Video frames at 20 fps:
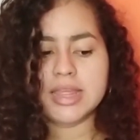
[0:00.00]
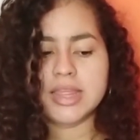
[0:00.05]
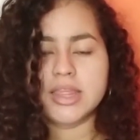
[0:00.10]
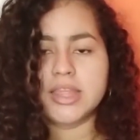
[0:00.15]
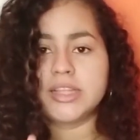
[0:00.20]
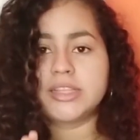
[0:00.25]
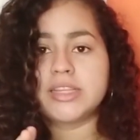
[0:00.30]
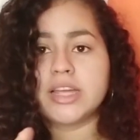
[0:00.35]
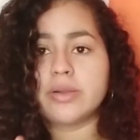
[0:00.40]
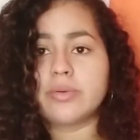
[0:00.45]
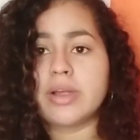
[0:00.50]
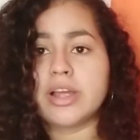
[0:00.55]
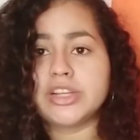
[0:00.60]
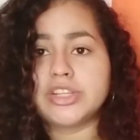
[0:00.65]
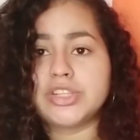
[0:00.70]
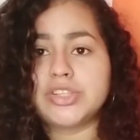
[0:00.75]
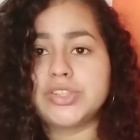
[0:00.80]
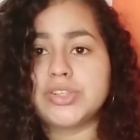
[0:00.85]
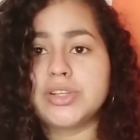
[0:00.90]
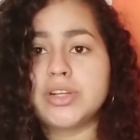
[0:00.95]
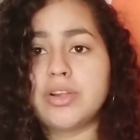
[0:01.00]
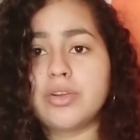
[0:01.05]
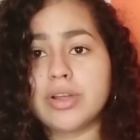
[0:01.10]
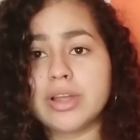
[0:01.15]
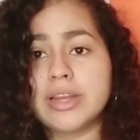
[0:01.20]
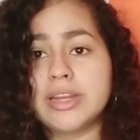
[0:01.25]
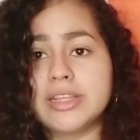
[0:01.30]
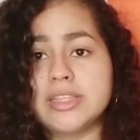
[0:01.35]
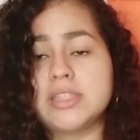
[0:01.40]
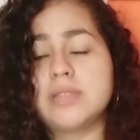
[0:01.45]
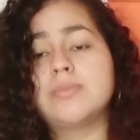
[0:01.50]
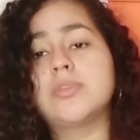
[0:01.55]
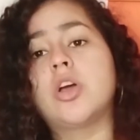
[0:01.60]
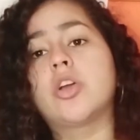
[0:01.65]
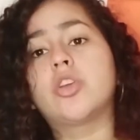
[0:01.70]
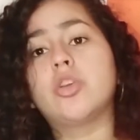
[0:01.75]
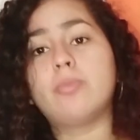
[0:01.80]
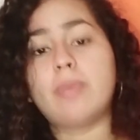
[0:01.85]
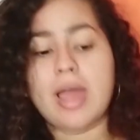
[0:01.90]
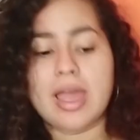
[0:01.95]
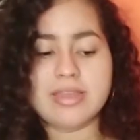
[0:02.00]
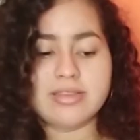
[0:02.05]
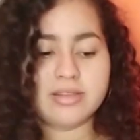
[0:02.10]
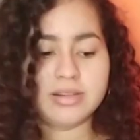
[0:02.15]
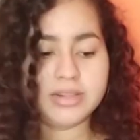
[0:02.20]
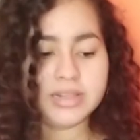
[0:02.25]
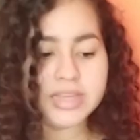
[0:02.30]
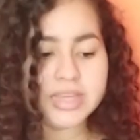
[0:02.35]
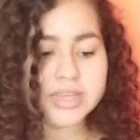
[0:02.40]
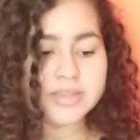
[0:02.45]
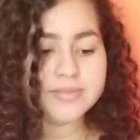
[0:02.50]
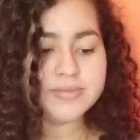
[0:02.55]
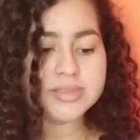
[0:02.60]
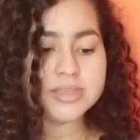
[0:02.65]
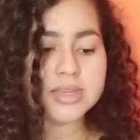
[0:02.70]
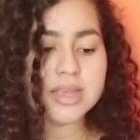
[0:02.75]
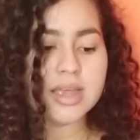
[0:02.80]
The terrestrial organisms occupy the leaves